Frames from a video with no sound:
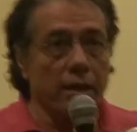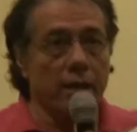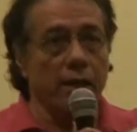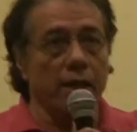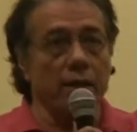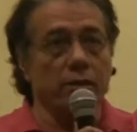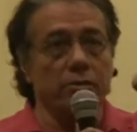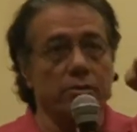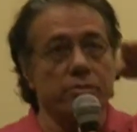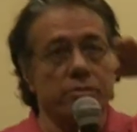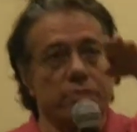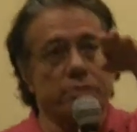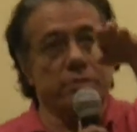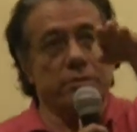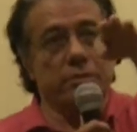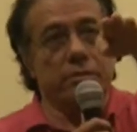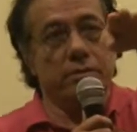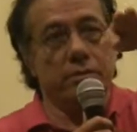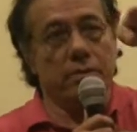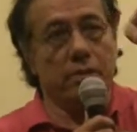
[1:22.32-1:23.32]
I
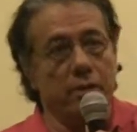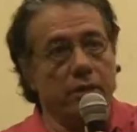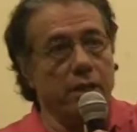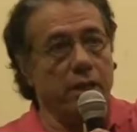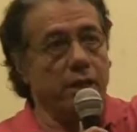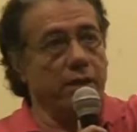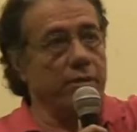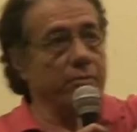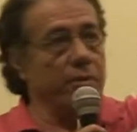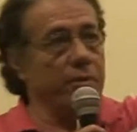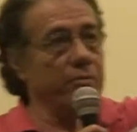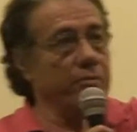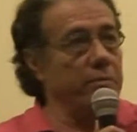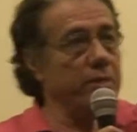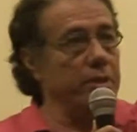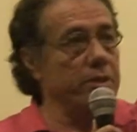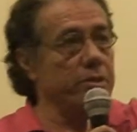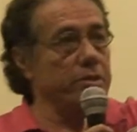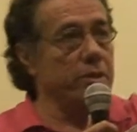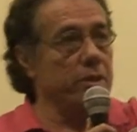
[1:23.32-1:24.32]
lose a lot of,
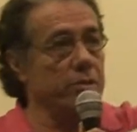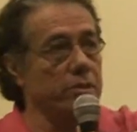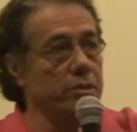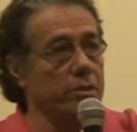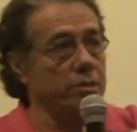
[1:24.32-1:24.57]
everybody starts